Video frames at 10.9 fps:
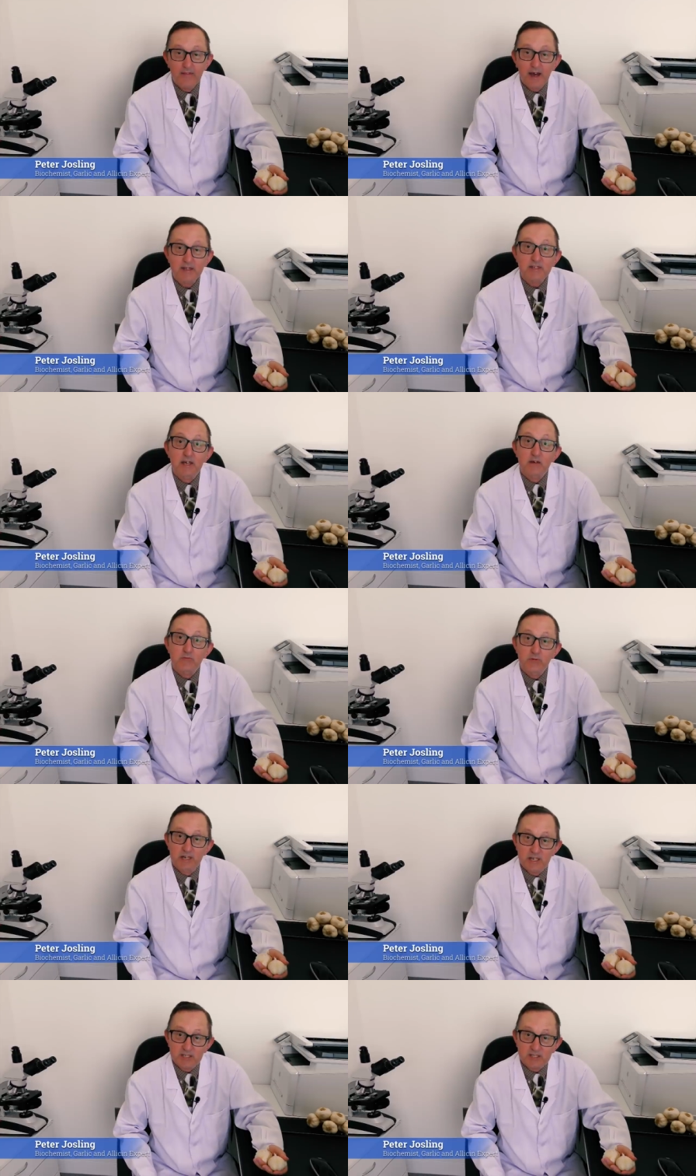That
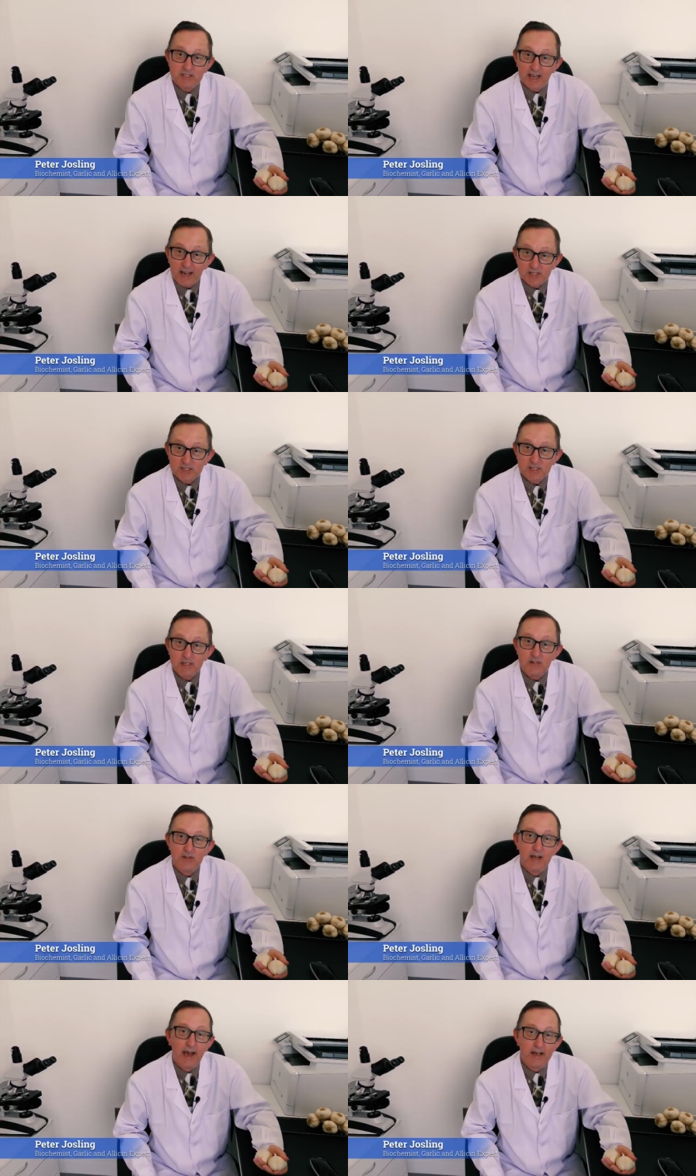releases
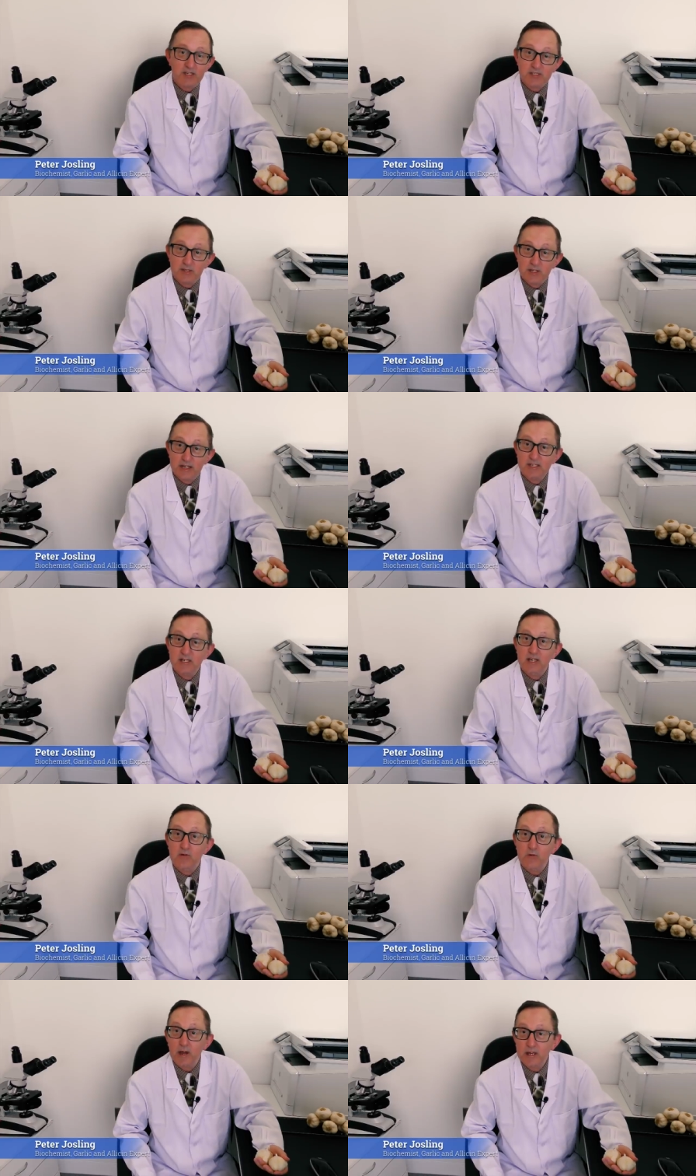allicin. The allicin then
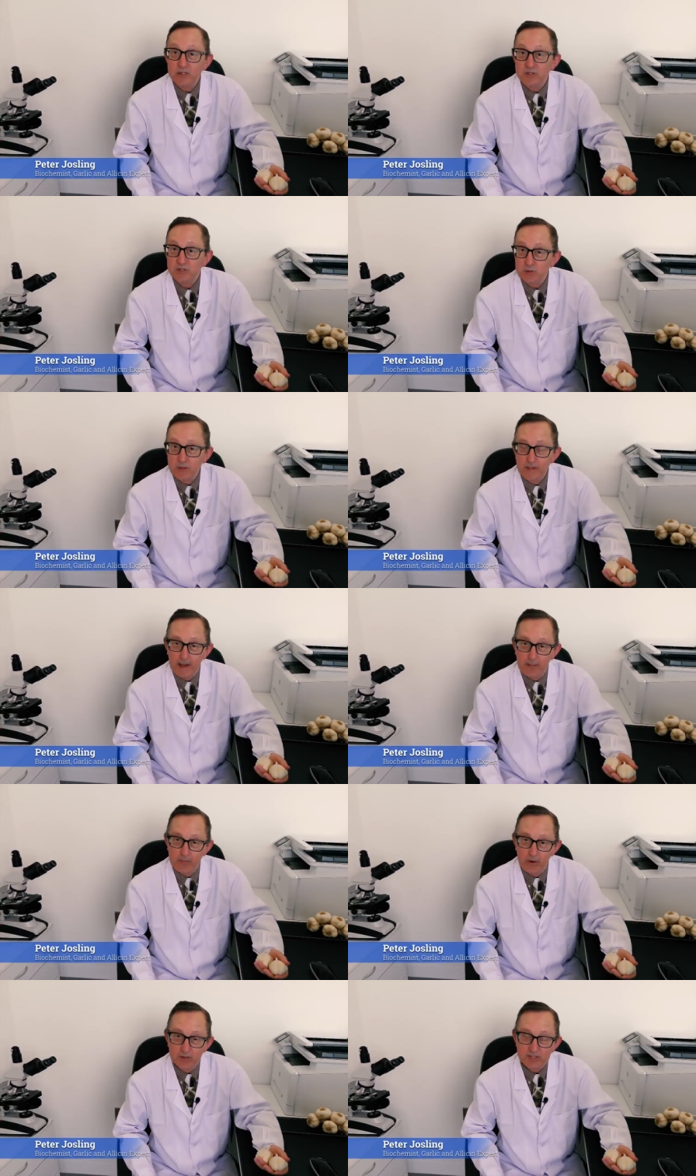degrades during that
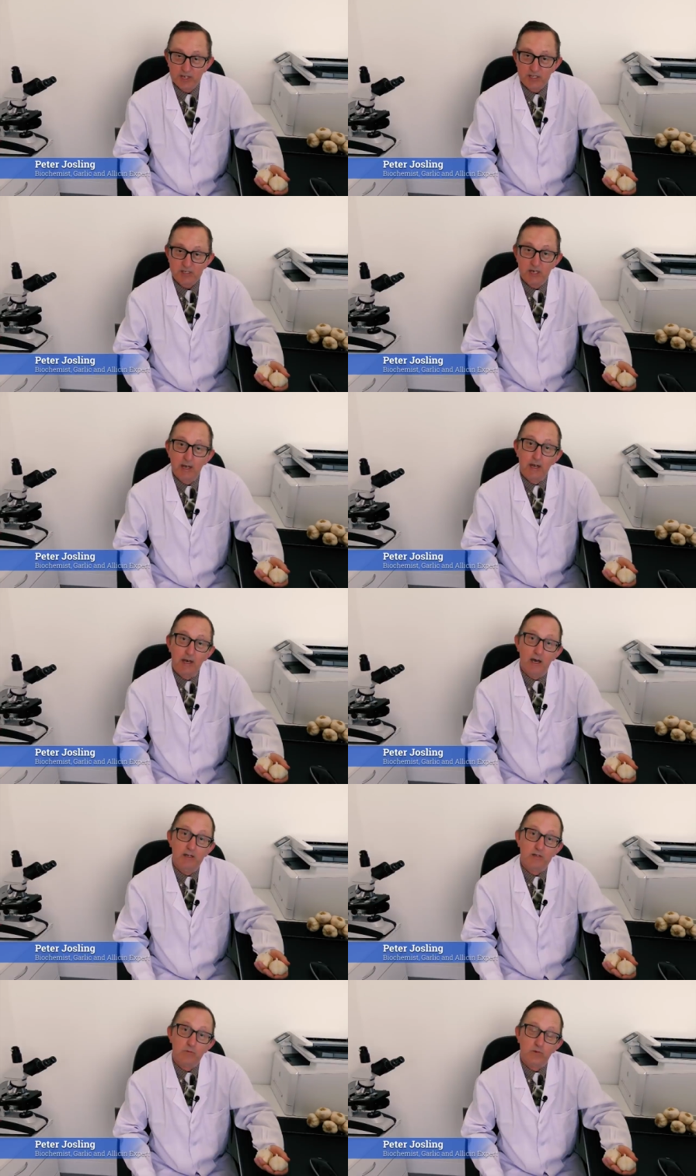process,
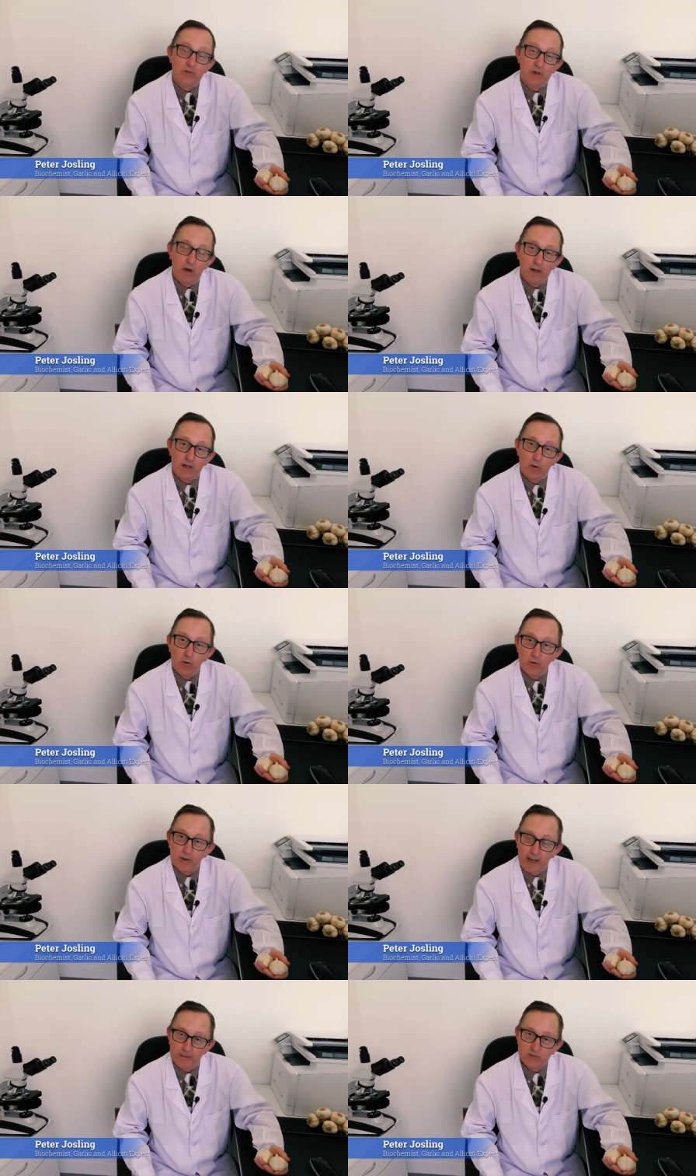and with garlic
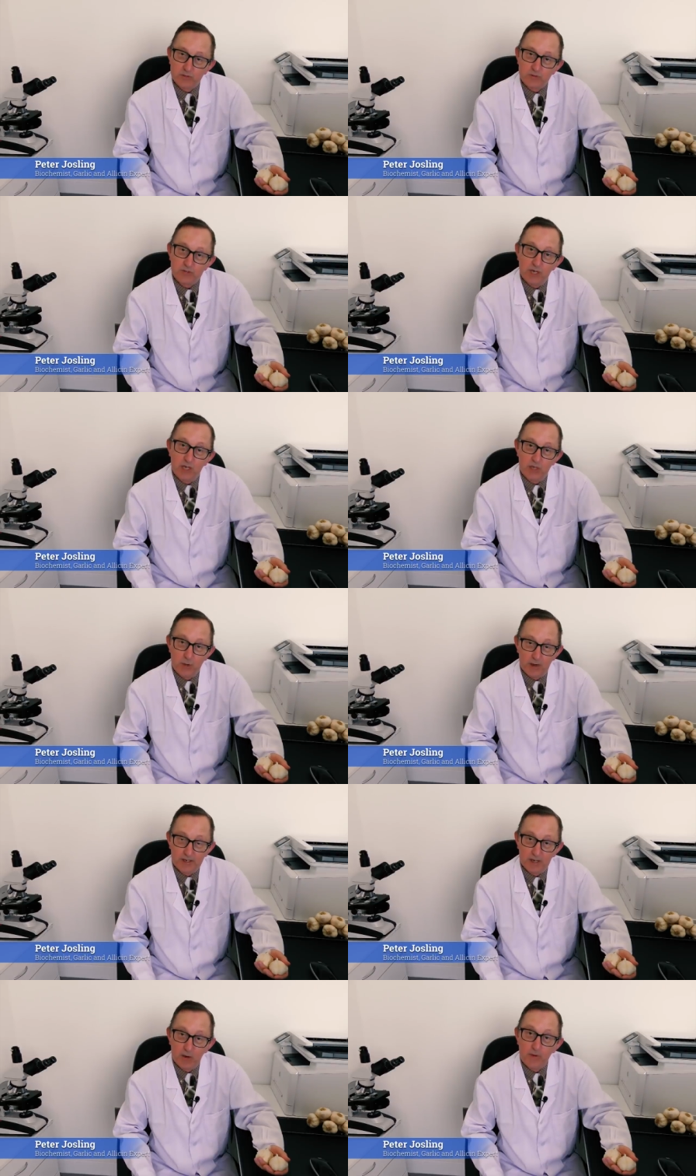oil capsules you
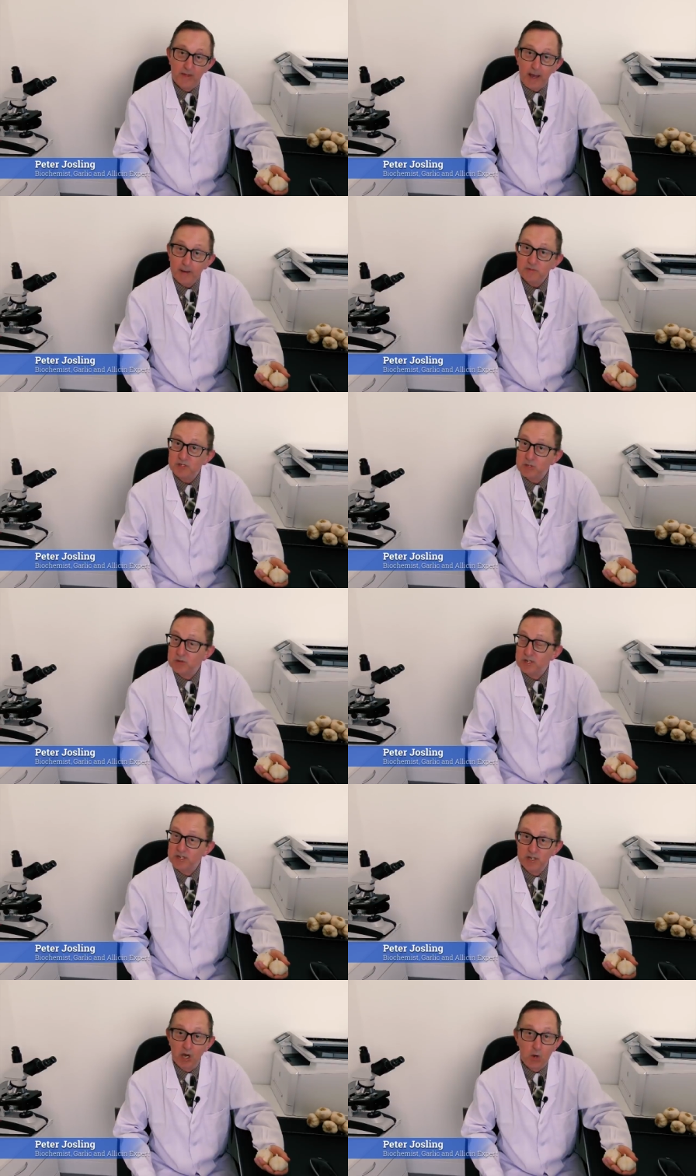end up with
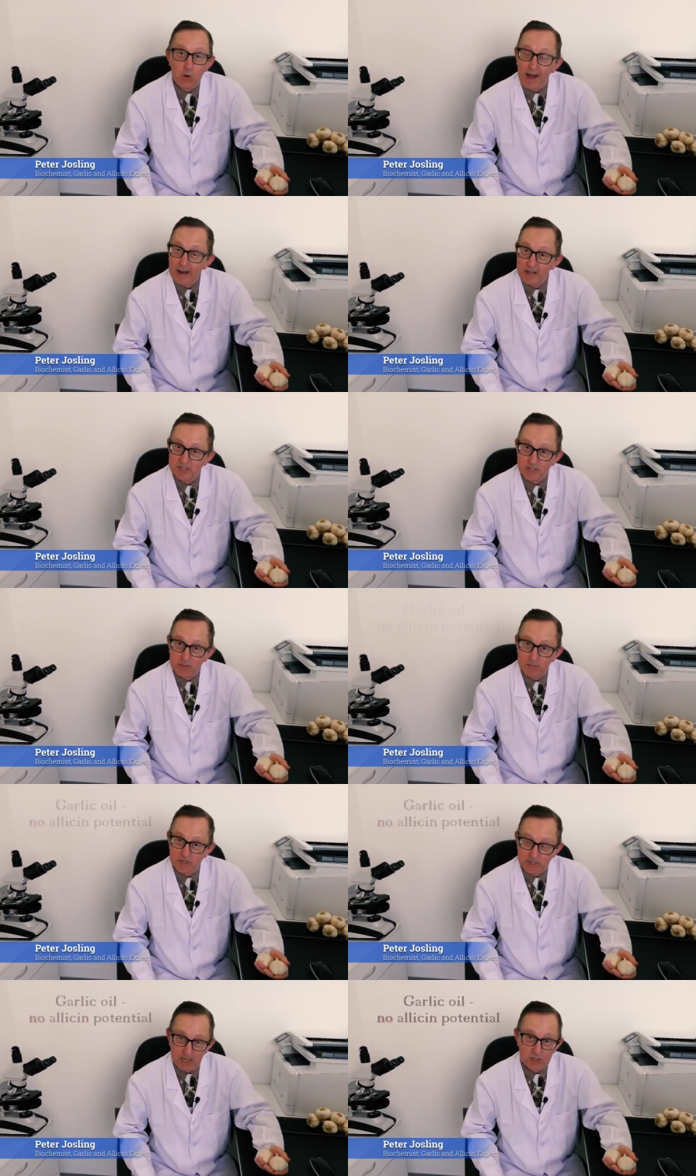absolutely no allicin
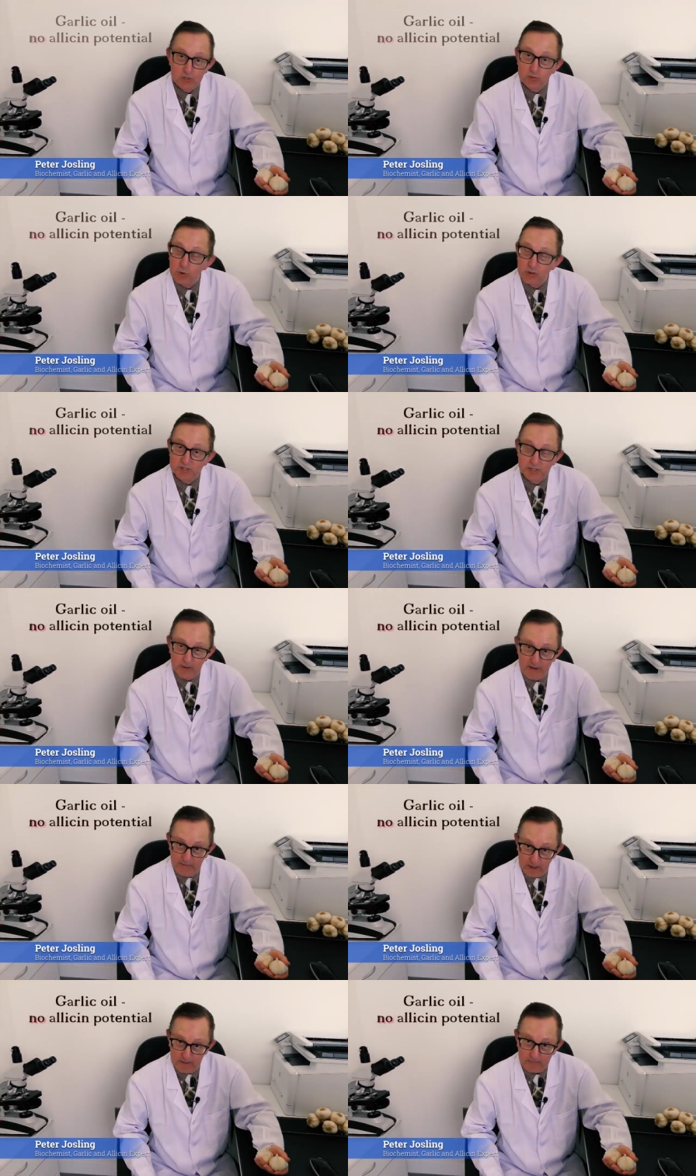potential
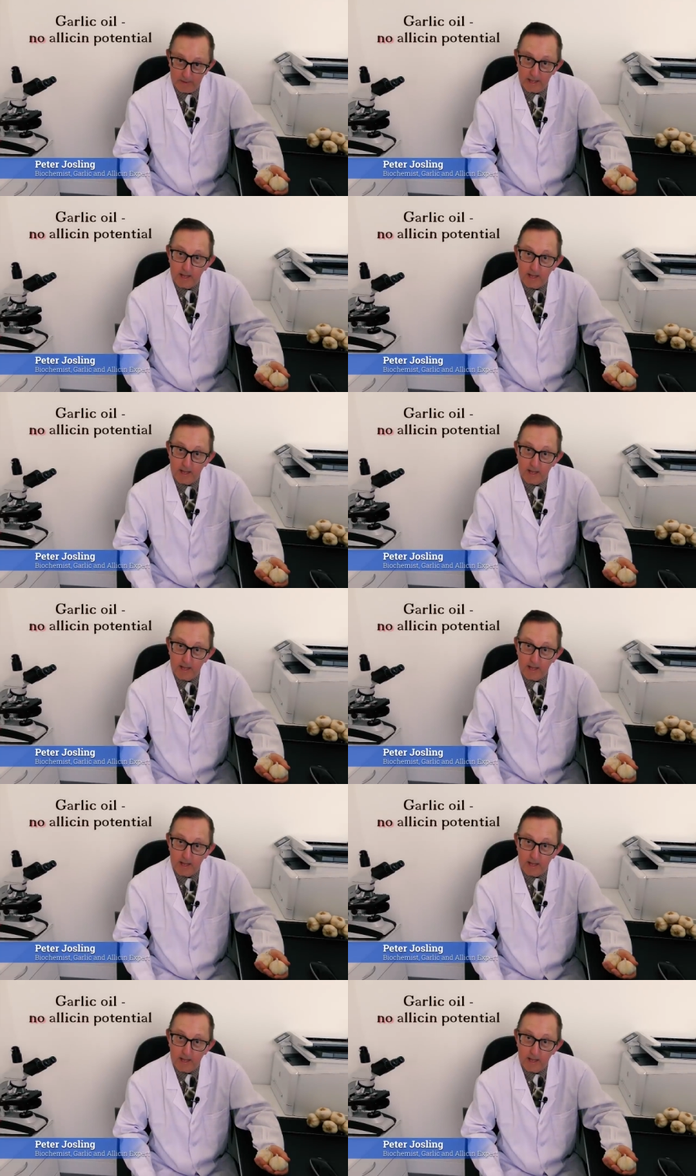whatsoever,